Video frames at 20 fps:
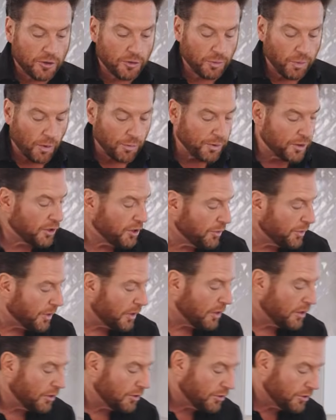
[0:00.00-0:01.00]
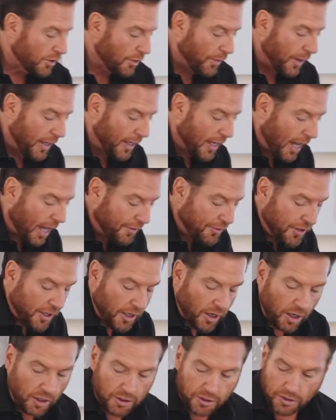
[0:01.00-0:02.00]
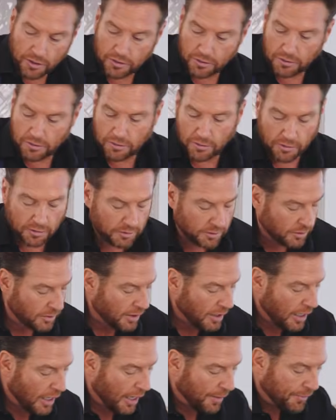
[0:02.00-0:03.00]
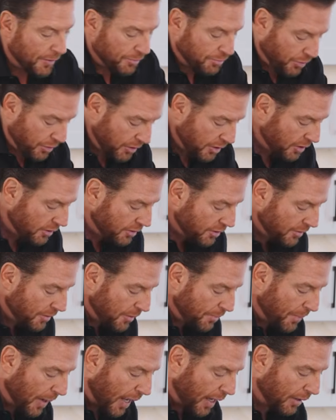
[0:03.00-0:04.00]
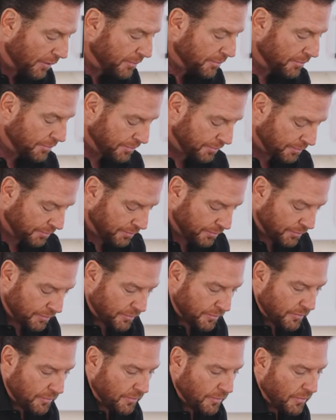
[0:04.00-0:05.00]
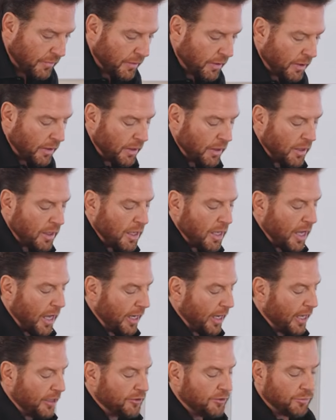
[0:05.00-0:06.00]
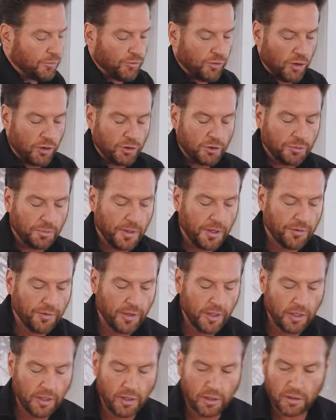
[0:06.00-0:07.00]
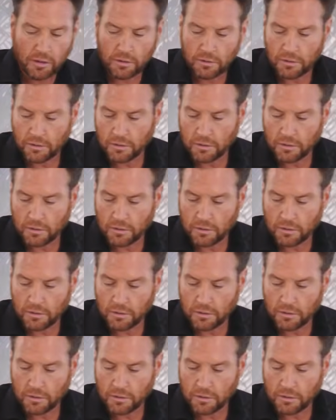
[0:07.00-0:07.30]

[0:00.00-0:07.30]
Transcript: is what we're doing. So I got the onions. I'm gonna put this in the bottom. I got some rosemary here.